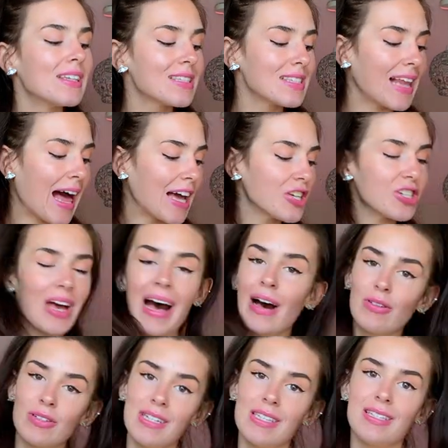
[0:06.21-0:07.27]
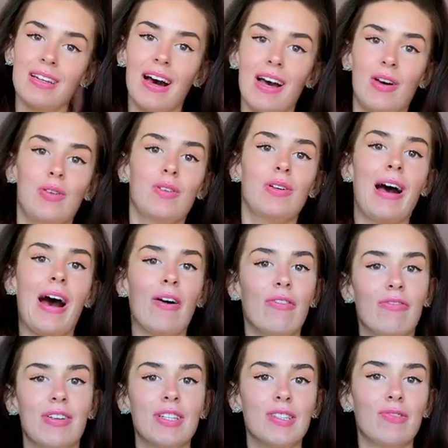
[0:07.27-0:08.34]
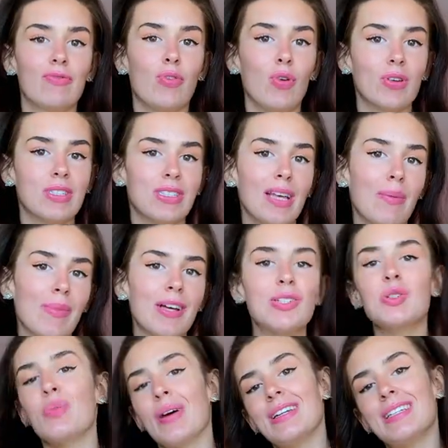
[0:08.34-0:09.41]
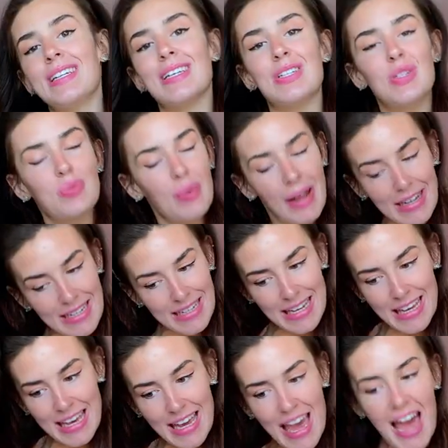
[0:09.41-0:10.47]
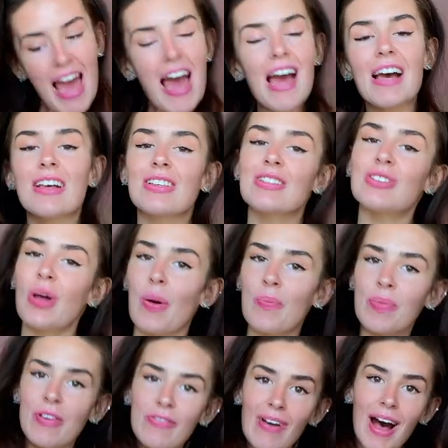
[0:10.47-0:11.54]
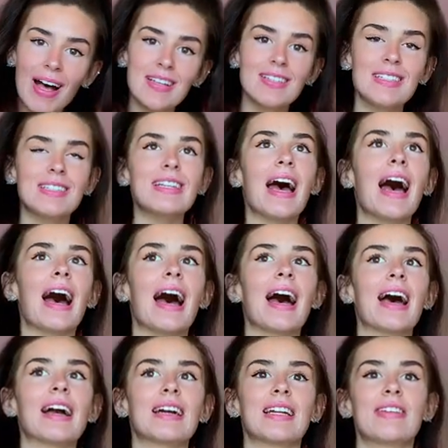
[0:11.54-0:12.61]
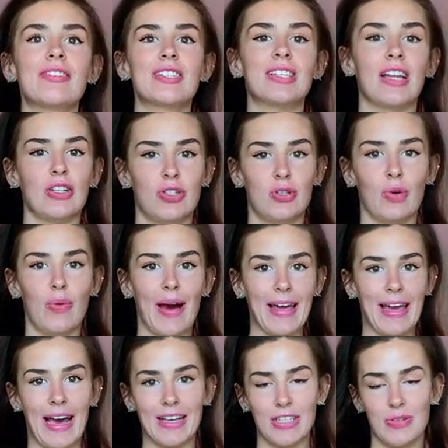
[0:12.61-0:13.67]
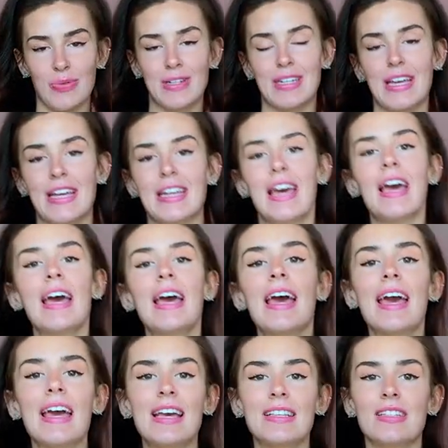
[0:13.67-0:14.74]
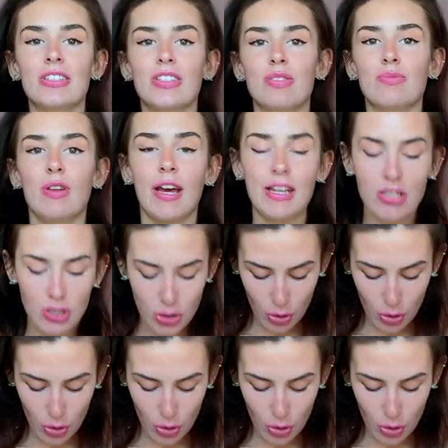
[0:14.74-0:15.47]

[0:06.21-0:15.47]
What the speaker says: slash how to style outfits for summer 2020. So the first kind of essential I guess you would need is some nice